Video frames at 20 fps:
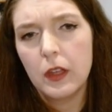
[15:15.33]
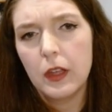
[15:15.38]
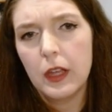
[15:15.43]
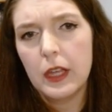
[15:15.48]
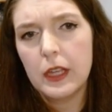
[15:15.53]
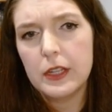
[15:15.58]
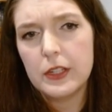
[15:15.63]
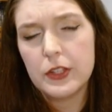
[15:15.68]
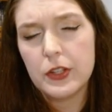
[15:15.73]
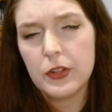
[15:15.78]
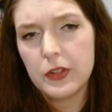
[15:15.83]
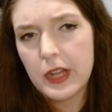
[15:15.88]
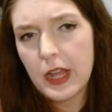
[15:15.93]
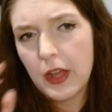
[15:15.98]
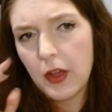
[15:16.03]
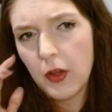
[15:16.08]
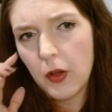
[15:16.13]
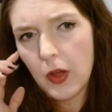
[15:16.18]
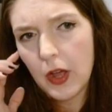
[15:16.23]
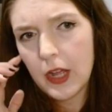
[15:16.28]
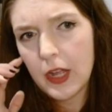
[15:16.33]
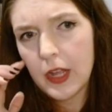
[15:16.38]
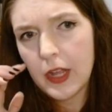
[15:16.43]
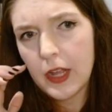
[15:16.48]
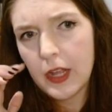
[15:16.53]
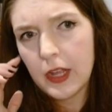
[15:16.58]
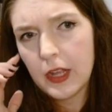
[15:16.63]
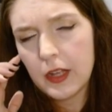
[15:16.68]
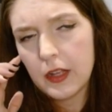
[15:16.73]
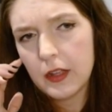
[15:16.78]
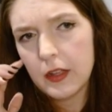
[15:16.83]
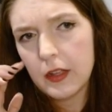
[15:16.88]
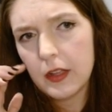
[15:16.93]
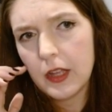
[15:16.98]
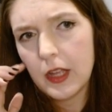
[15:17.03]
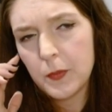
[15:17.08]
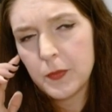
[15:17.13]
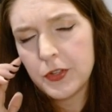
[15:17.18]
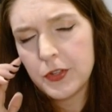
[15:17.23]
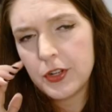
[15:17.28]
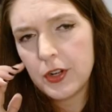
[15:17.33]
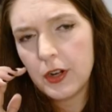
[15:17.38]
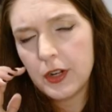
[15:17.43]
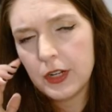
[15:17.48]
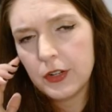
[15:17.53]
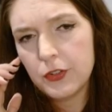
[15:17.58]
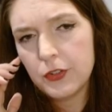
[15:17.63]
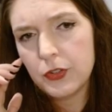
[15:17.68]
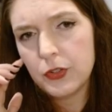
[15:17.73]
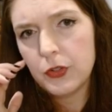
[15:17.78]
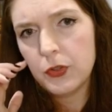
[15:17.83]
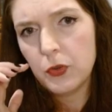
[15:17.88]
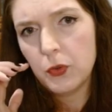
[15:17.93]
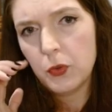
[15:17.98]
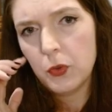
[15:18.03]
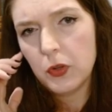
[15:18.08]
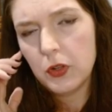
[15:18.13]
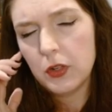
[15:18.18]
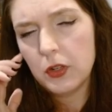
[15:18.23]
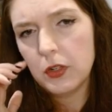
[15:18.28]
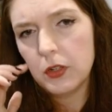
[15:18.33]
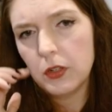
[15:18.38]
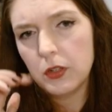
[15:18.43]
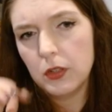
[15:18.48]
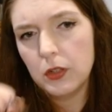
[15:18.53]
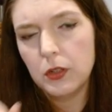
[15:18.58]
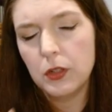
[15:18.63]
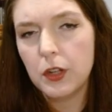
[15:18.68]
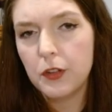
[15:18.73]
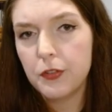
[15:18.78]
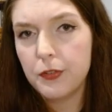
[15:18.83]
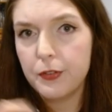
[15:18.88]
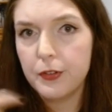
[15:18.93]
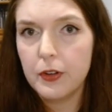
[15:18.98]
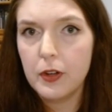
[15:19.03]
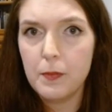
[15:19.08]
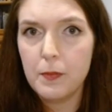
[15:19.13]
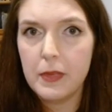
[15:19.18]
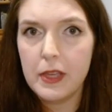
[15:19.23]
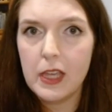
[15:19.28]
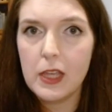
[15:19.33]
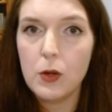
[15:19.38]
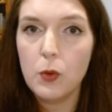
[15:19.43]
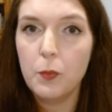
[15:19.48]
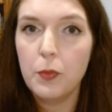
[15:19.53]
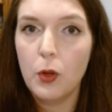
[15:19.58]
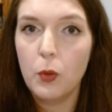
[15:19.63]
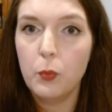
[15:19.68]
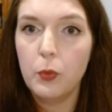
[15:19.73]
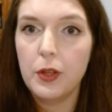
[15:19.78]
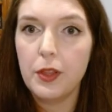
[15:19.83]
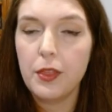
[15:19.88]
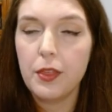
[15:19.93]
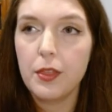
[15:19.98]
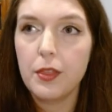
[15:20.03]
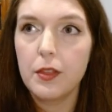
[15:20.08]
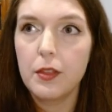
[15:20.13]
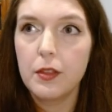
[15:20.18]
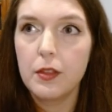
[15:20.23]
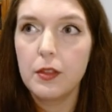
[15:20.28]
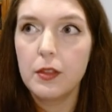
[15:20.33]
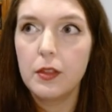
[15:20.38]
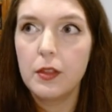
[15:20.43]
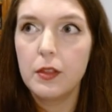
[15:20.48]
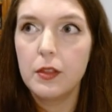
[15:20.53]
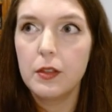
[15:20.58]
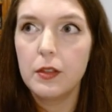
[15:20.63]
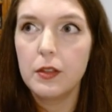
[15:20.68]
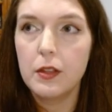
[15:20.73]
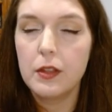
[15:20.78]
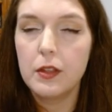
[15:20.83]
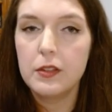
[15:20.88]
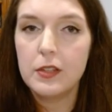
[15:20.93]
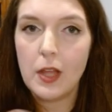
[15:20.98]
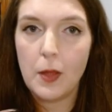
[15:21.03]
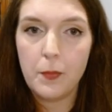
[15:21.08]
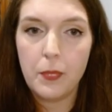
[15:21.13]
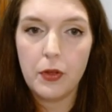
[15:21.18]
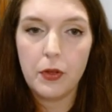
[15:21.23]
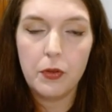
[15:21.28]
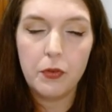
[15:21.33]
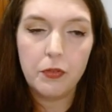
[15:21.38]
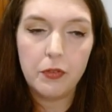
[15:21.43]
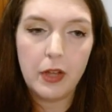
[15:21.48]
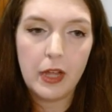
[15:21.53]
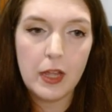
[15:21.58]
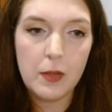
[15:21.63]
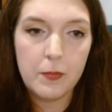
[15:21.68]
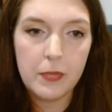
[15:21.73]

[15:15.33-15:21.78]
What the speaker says: And so now I am starting to look for a mate, but with tempo, right?